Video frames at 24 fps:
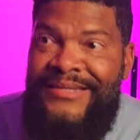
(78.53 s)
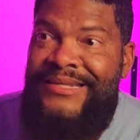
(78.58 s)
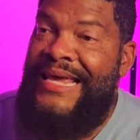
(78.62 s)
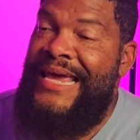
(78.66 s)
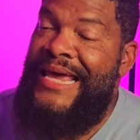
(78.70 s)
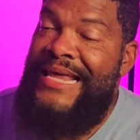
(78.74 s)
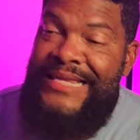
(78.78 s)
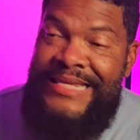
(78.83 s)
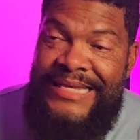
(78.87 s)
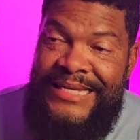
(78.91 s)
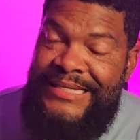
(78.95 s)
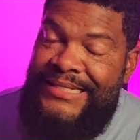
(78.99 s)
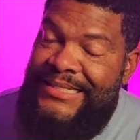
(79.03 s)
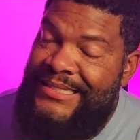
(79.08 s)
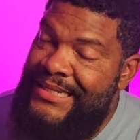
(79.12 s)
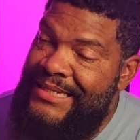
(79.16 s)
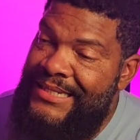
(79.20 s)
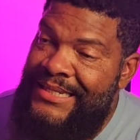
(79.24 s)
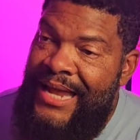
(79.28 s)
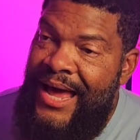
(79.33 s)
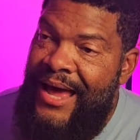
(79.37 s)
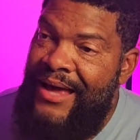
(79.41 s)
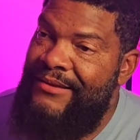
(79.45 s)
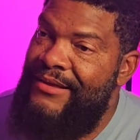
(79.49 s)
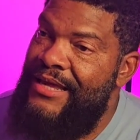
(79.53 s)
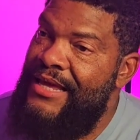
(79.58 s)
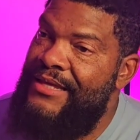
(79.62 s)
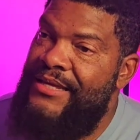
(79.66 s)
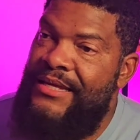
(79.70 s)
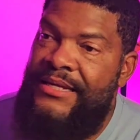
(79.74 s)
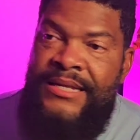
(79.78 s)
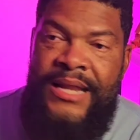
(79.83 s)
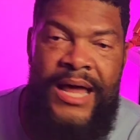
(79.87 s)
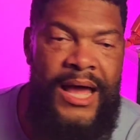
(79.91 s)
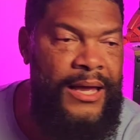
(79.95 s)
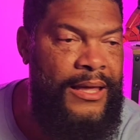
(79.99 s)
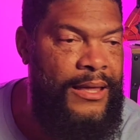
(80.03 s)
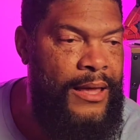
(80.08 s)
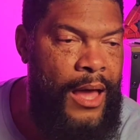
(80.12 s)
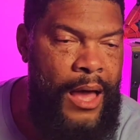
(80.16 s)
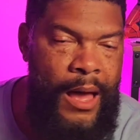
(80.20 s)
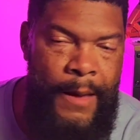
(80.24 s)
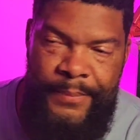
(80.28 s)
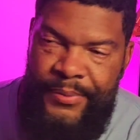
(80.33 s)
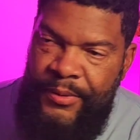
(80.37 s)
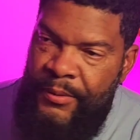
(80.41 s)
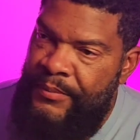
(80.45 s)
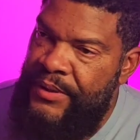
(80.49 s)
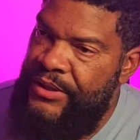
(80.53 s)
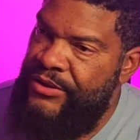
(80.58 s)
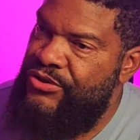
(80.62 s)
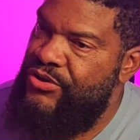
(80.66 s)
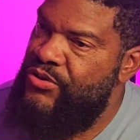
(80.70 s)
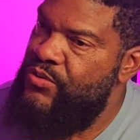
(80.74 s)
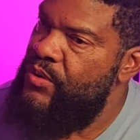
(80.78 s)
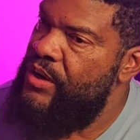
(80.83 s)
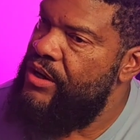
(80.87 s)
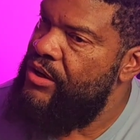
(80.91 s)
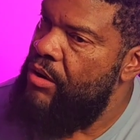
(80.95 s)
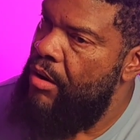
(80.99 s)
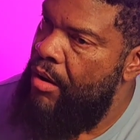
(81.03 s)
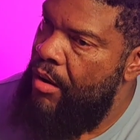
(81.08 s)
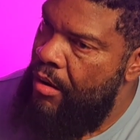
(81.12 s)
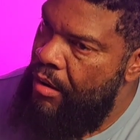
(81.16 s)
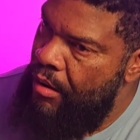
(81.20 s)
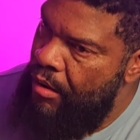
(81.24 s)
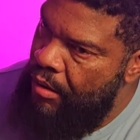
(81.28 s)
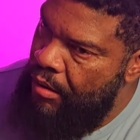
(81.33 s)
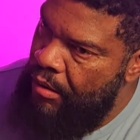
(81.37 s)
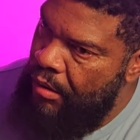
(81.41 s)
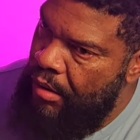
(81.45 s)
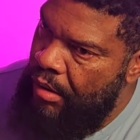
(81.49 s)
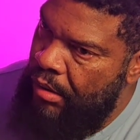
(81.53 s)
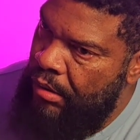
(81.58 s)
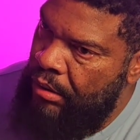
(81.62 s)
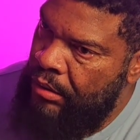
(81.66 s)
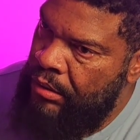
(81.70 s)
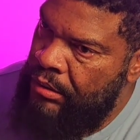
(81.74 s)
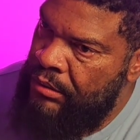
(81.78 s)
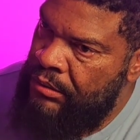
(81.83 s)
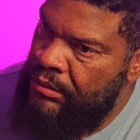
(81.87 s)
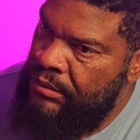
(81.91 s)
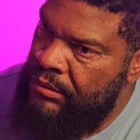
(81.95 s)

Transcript: just, it just did not it did not compliment you at all.